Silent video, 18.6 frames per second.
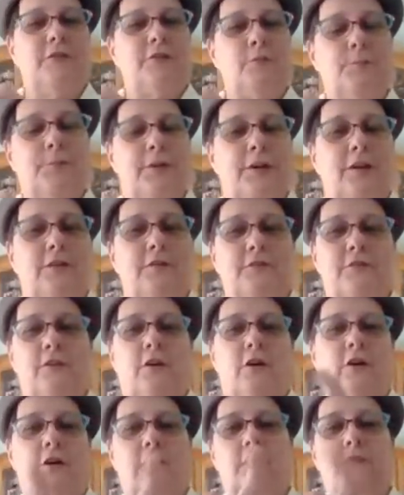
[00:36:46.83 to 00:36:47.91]
It depends.
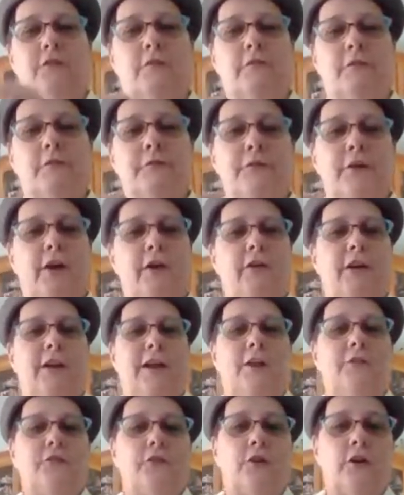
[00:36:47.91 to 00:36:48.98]
The hard, the, the
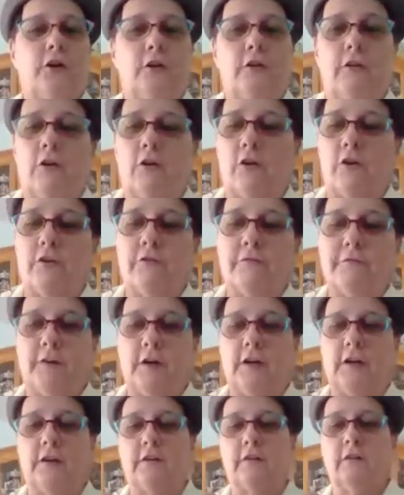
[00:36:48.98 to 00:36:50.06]
fairylands are hard, hard to
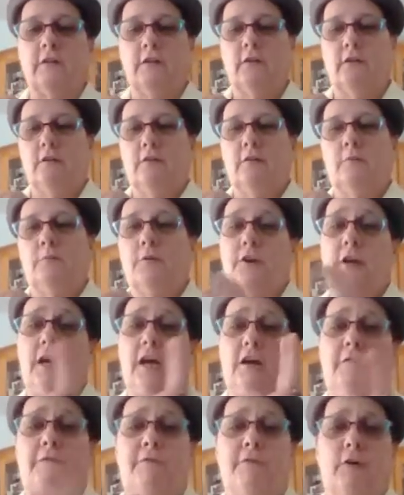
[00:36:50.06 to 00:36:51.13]
find, but I
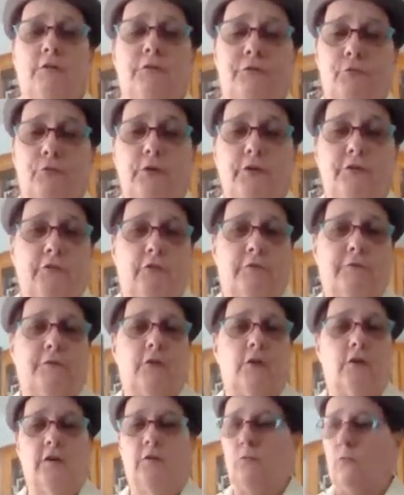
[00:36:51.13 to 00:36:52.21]
have found three so
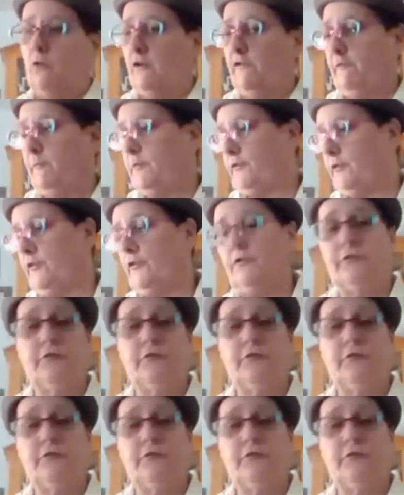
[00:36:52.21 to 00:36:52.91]
far, and one of them is in the